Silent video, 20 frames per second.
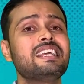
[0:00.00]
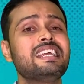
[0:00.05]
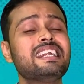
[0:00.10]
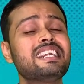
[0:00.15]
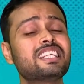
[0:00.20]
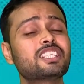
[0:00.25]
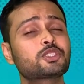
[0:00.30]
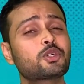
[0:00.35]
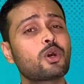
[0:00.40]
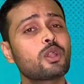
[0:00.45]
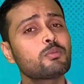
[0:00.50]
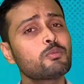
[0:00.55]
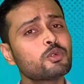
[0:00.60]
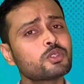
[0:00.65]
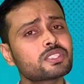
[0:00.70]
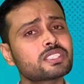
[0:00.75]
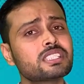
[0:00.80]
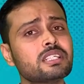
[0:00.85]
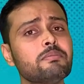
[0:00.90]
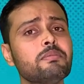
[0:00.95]
It is
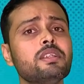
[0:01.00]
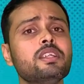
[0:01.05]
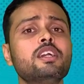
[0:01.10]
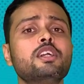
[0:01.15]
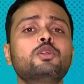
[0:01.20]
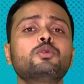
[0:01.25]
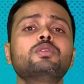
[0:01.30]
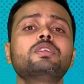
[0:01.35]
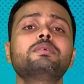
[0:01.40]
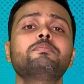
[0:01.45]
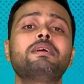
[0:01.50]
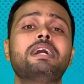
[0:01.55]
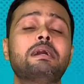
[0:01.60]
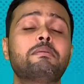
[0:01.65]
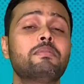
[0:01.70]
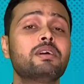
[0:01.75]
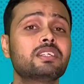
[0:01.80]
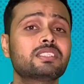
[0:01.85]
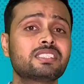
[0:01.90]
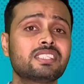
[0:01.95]
almost similar to the
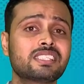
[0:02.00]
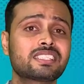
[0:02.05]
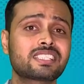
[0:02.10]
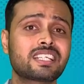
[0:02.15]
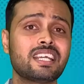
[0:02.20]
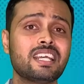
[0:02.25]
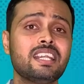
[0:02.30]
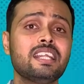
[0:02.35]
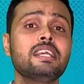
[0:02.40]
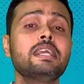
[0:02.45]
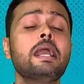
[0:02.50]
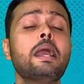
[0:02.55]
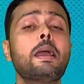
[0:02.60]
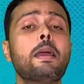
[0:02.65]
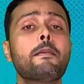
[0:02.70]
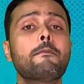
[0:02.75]
MRC scaling,